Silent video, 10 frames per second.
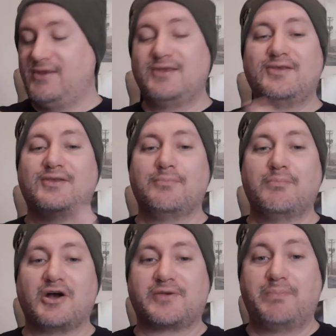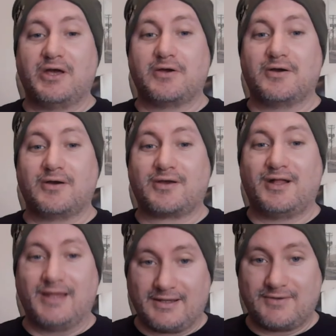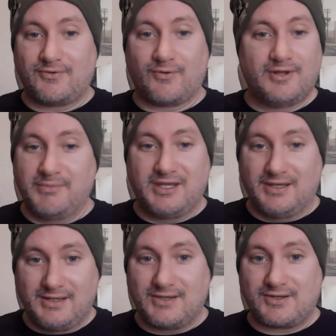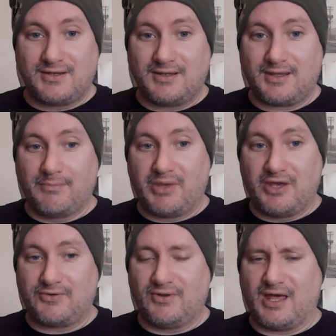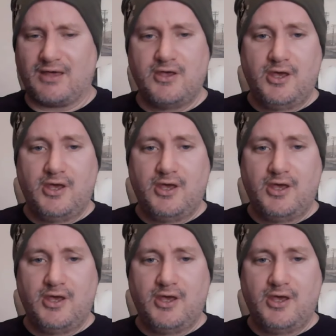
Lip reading: this is a much better collector's or limited edition compared to like,